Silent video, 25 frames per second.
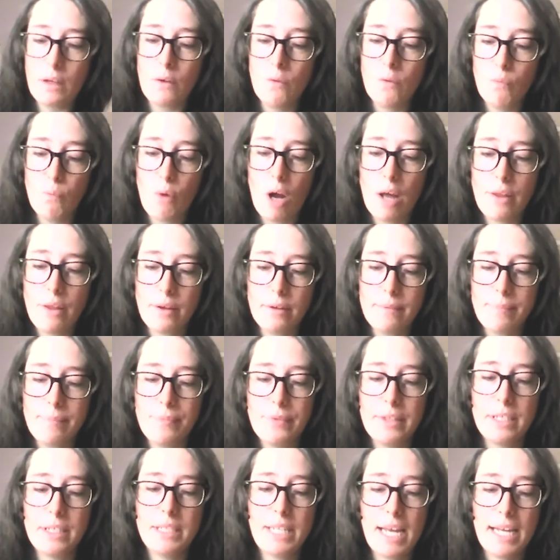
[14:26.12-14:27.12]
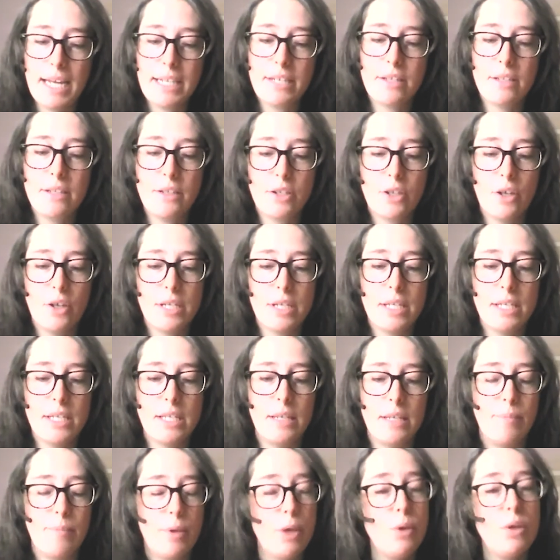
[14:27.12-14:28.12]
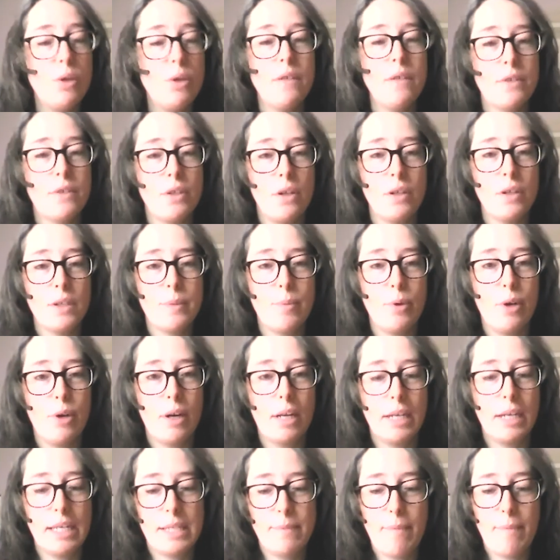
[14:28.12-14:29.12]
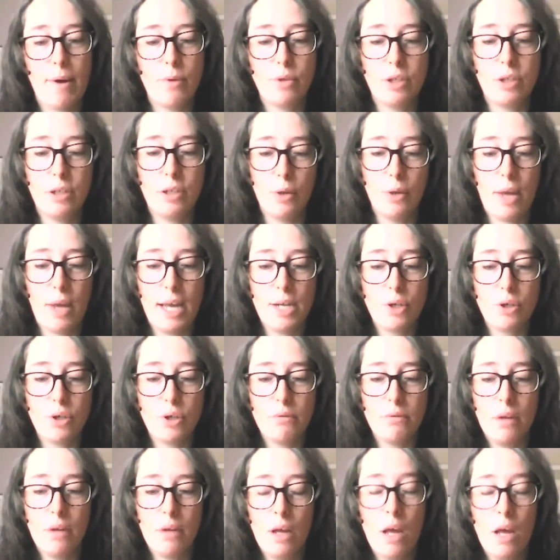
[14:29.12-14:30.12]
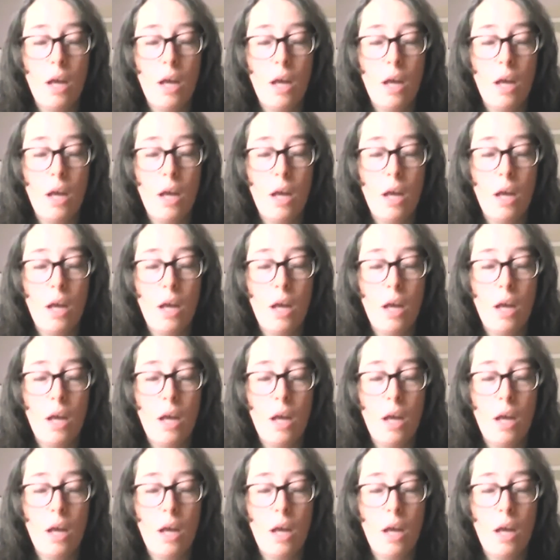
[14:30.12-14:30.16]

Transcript: Rather, the text discusses the beauty of Salzburg and its mountain location,